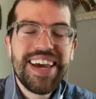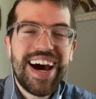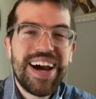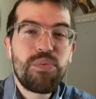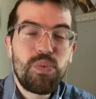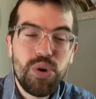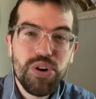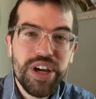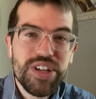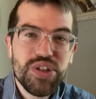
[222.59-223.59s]
I
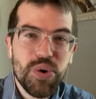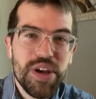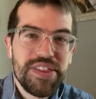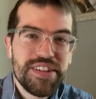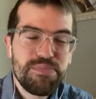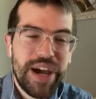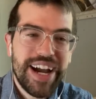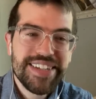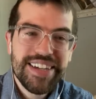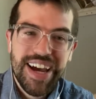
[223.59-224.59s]
really enjoyed this
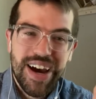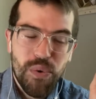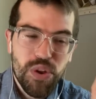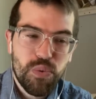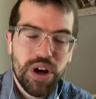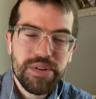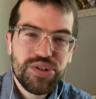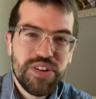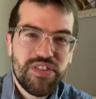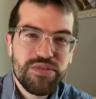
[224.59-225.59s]
match with Real
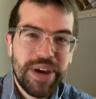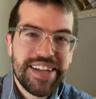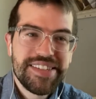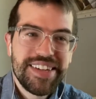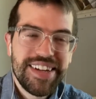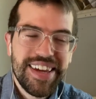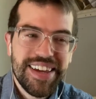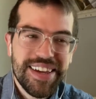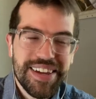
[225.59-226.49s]
Madrid versus Man City.